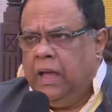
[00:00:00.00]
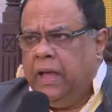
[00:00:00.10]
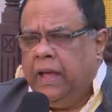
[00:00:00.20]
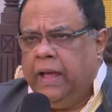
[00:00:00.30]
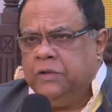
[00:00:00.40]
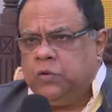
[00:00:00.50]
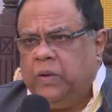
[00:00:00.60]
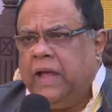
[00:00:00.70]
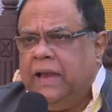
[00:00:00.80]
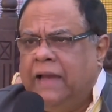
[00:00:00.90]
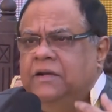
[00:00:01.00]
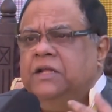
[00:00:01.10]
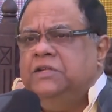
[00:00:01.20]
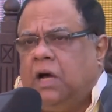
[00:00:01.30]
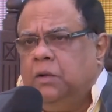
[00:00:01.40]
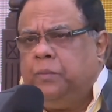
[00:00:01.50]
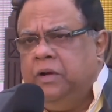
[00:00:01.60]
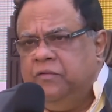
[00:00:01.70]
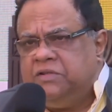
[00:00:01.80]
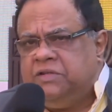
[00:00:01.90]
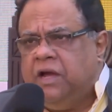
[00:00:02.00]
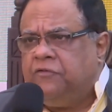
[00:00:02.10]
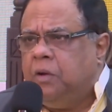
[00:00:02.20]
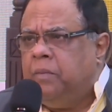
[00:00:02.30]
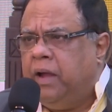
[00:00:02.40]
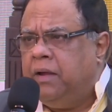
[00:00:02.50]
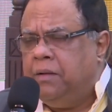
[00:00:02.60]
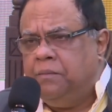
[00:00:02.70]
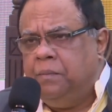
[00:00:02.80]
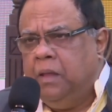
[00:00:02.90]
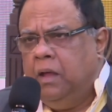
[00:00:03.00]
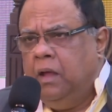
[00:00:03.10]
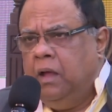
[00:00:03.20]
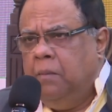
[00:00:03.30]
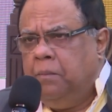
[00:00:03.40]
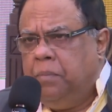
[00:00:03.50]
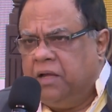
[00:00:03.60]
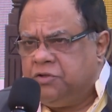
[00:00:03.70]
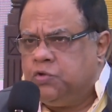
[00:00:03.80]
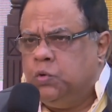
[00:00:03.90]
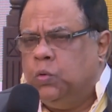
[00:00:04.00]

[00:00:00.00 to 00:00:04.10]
So when I landed in Jadavpur University after my +2,